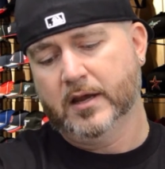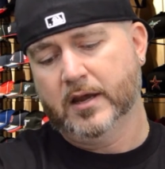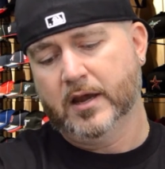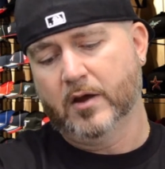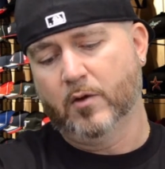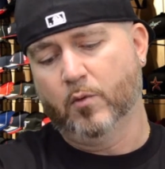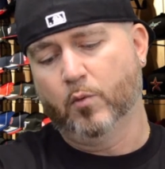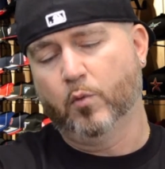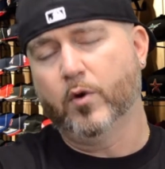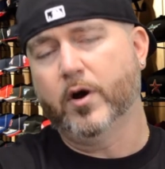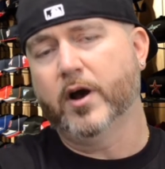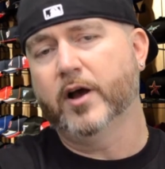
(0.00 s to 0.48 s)

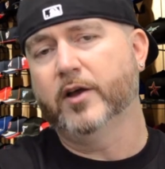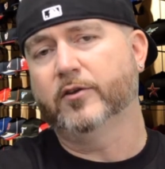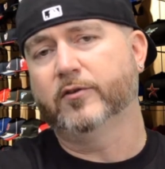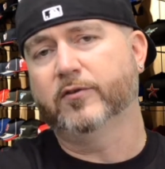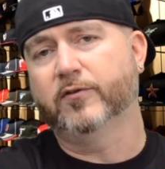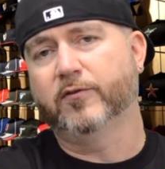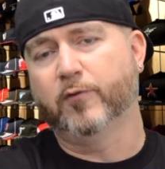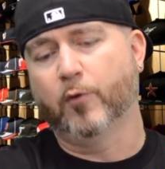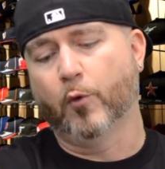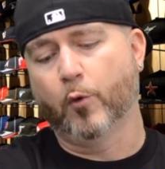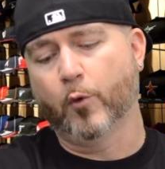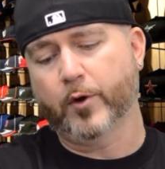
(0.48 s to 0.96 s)
It was
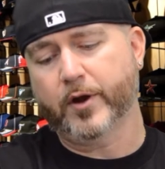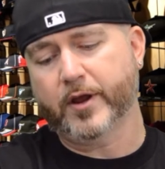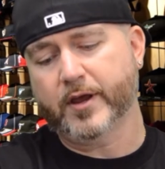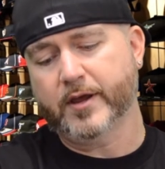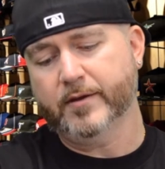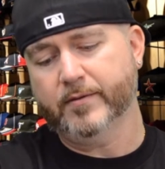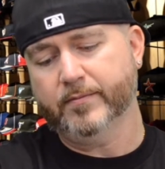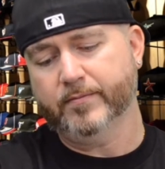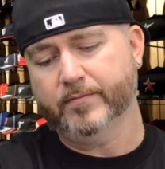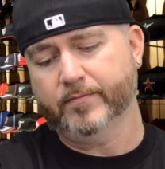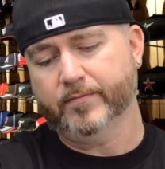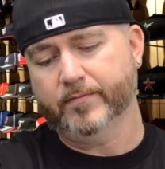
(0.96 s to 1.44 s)

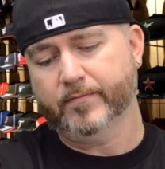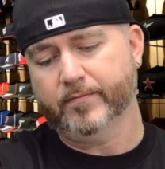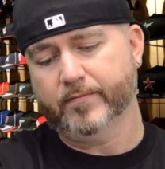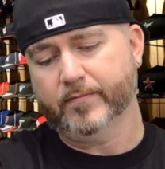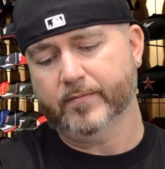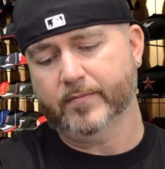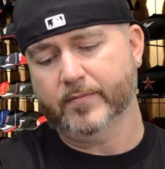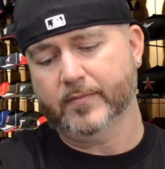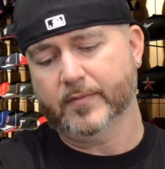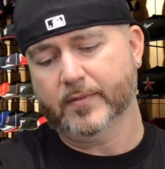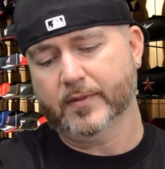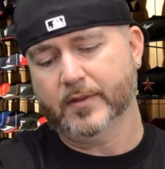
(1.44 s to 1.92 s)
40,
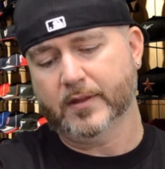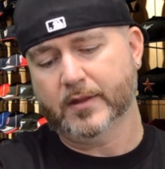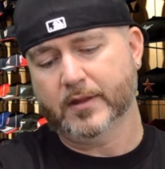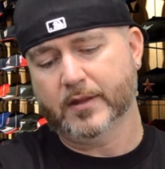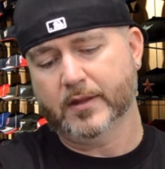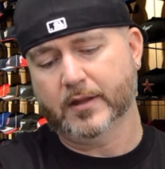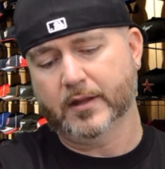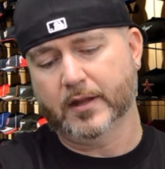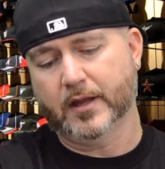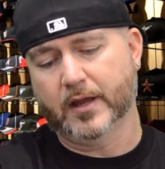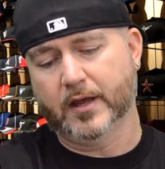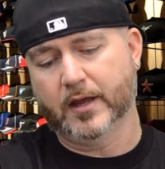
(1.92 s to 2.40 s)

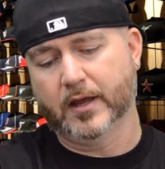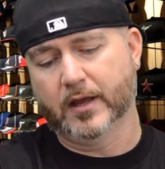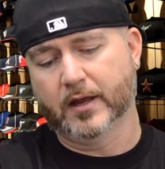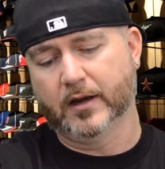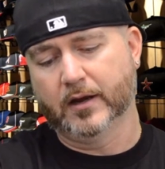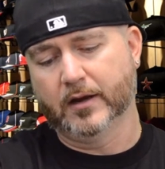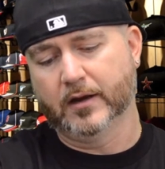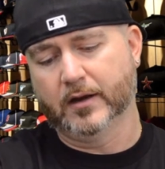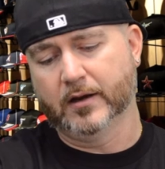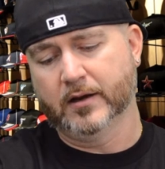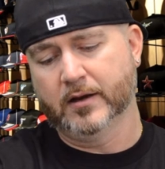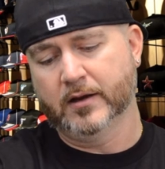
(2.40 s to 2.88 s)

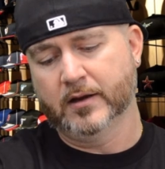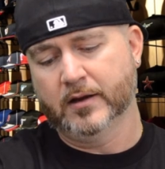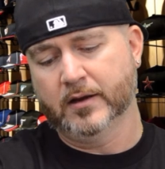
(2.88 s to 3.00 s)
and